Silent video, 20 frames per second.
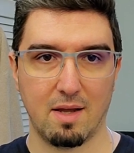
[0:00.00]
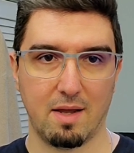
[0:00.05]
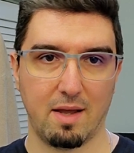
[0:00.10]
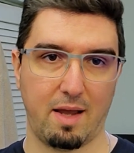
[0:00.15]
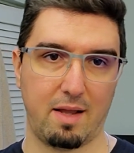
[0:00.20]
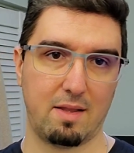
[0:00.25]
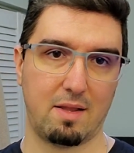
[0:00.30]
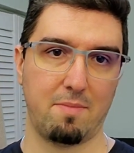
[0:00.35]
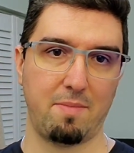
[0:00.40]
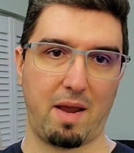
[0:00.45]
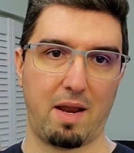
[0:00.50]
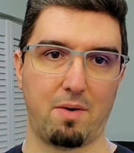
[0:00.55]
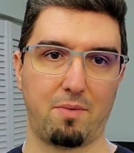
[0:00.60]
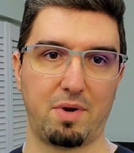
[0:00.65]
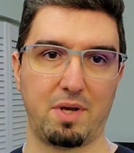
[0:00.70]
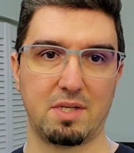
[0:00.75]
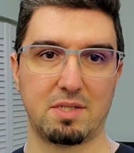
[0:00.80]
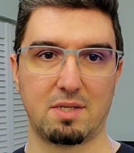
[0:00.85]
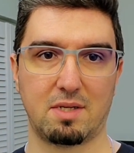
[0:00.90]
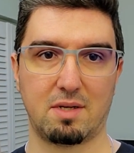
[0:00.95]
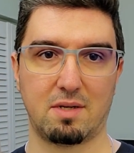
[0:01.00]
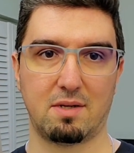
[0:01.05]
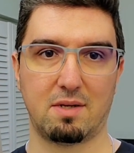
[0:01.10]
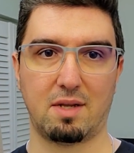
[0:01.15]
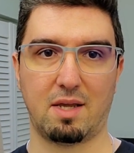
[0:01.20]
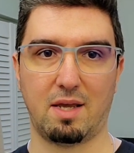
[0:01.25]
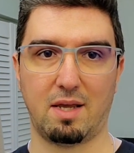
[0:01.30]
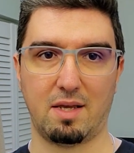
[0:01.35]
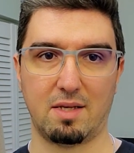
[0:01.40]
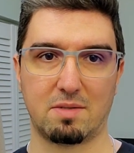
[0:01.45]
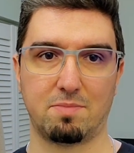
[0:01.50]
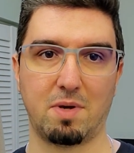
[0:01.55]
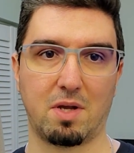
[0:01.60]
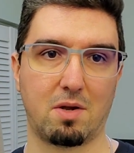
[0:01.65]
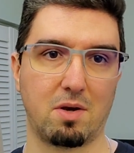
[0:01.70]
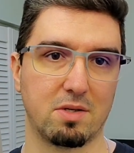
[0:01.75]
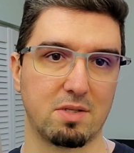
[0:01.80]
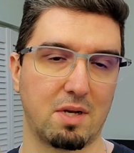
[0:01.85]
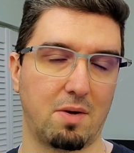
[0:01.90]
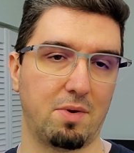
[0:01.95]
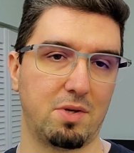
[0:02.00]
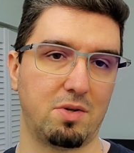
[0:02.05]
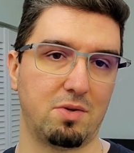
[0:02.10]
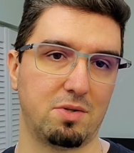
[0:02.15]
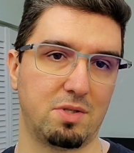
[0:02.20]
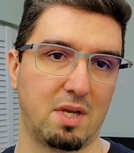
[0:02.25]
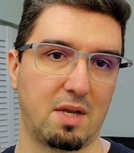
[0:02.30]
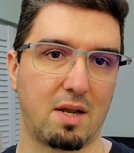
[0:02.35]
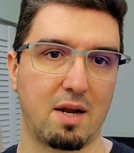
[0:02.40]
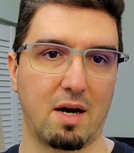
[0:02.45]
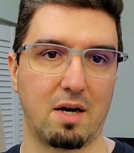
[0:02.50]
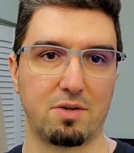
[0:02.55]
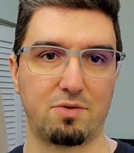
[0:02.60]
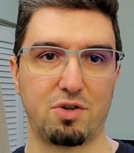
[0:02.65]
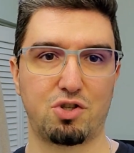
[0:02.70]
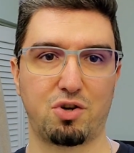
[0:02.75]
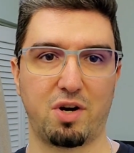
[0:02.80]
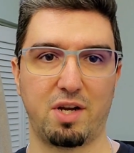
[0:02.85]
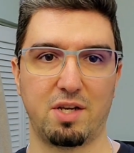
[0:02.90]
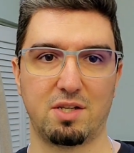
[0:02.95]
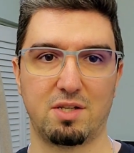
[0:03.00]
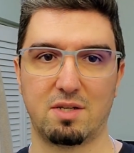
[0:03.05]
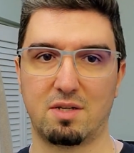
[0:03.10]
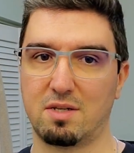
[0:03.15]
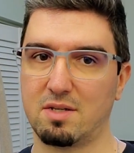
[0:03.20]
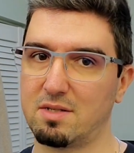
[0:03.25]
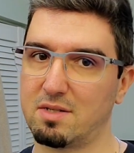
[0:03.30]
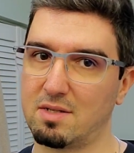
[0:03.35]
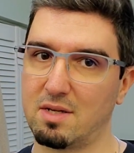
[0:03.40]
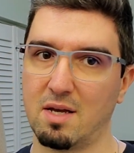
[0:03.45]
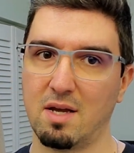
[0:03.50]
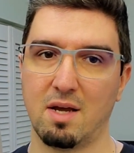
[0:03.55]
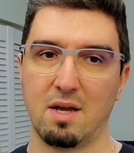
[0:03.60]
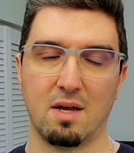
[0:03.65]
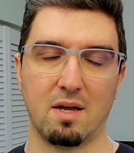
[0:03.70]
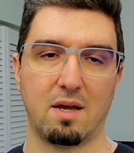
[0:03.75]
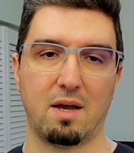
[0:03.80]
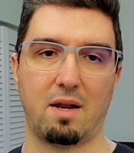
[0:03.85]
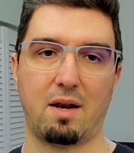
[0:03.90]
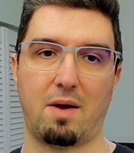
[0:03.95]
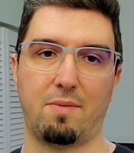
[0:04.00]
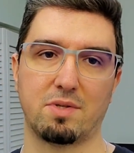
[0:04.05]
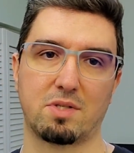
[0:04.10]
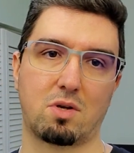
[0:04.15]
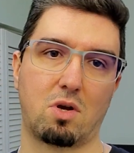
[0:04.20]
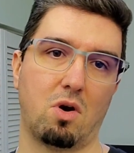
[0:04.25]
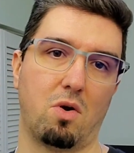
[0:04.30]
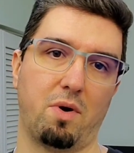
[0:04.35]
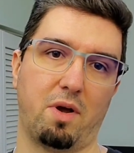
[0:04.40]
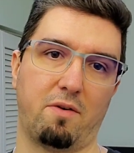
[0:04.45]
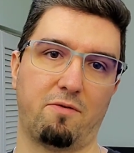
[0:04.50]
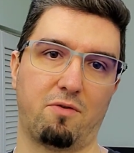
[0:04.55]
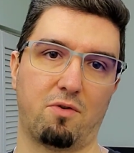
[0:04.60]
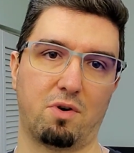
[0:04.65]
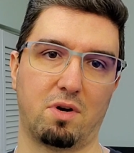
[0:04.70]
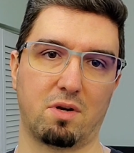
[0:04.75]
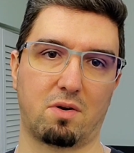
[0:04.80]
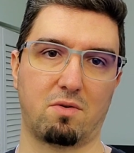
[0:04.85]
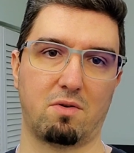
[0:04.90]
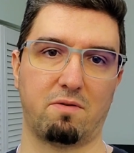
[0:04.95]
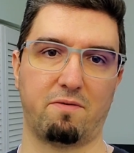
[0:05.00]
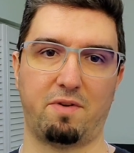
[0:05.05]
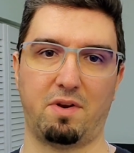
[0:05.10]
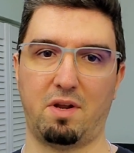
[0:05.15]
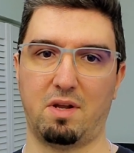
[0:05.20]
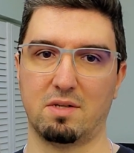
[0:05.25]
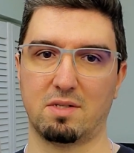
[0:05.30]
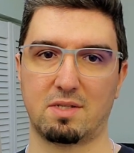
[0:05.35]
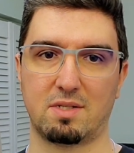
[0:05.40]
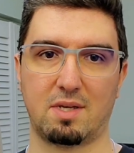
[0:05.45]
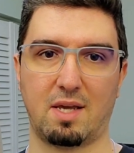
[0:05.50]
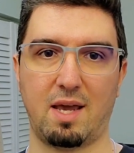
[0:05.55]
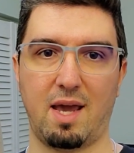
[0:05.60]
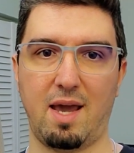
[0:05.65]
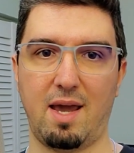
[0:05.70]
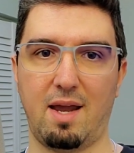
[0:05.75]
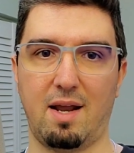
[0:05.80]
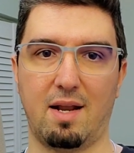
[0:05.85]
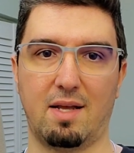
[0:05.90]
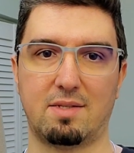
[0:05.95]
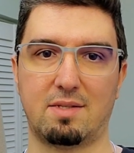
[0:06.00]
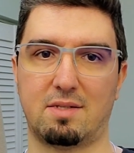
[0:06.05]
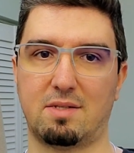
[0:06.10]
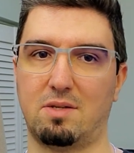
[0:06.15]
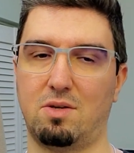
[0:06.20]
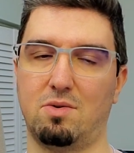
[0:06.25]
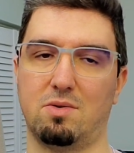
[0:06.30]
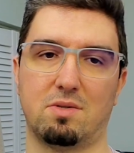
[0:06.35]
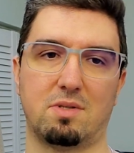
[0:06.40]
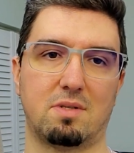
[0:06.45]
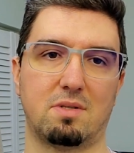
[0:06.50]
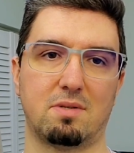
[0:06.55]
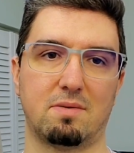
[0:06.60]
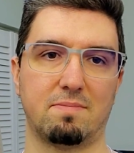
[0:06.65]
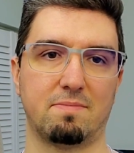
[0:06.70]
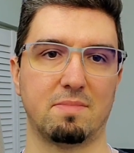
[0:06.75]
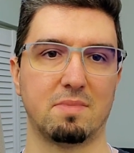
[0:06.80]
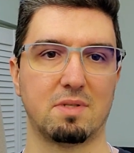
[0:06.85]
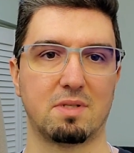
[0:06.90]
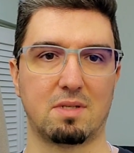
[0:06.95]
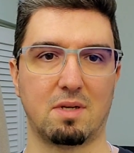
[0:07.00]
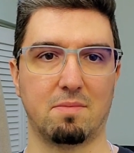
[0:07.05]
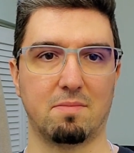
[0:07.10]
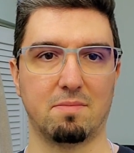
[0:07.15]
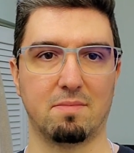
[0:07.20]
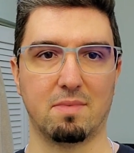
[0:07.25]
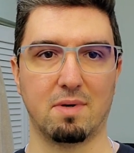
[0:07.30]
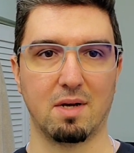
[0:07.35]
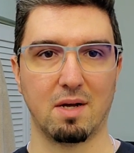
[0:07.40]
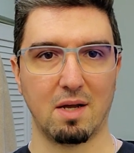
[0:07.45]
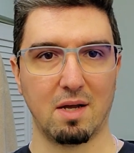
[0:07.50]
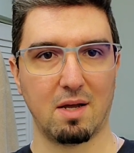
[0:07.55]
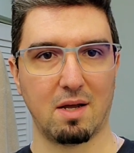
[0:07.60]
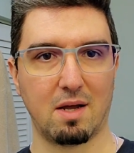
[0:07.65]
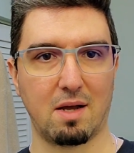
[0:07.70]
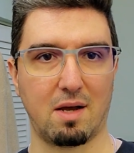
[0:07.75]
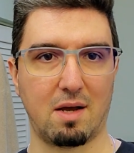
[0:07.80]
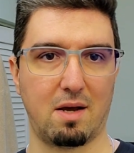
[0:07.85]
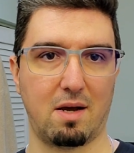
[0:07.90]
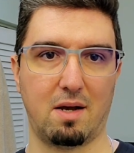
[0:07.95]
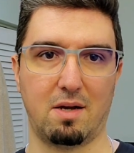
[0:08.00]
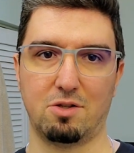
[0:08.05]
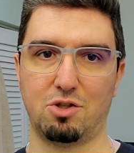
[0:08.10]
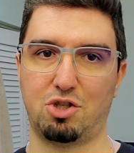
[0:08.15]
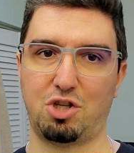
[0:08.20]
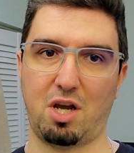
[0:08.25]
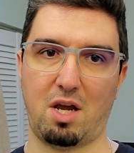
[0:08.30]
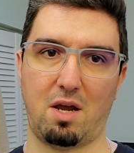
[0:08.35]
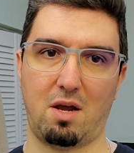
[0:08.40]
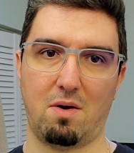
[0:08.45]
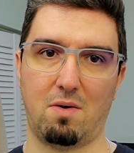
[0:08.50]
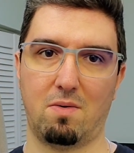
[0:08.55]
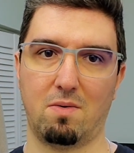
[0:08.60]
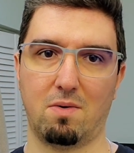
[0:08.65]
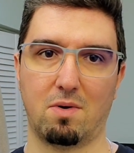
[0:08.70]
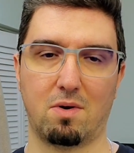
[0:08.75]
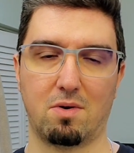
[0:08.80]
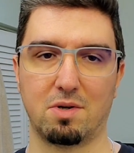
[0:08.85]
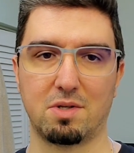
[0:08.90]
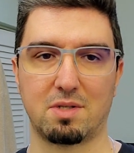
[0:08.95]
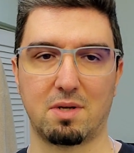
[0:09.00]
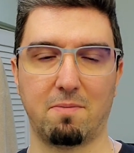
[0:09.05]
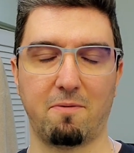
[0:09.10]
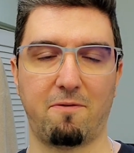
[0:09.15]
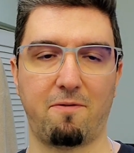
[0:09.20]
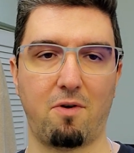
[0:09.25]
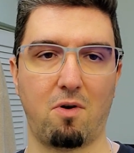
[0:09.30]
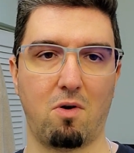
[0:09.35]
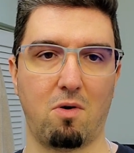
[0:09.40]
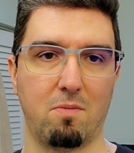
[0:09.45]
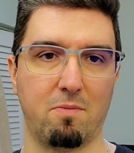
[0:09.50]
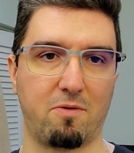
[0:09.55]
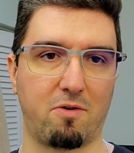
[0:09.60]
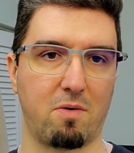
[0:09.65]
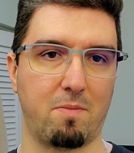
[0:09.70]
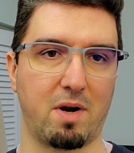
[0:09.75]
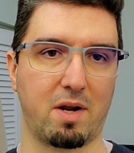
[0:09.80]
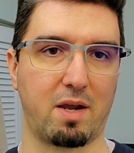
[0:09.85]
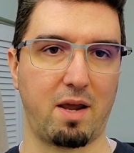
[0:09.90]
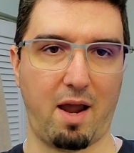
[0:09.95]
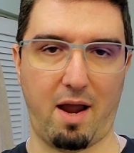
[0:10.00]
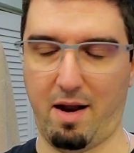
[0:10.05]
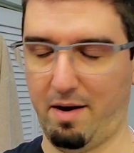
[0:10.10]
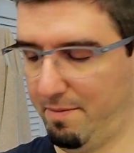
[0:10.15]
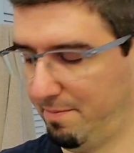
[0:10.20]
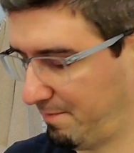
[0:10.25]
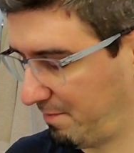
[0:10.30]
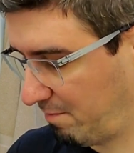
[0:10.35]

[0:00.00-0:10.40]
and the main reason is because I was using cartridge razors and I was going for the convenience. Hey, let's use some gel or some foam from a can.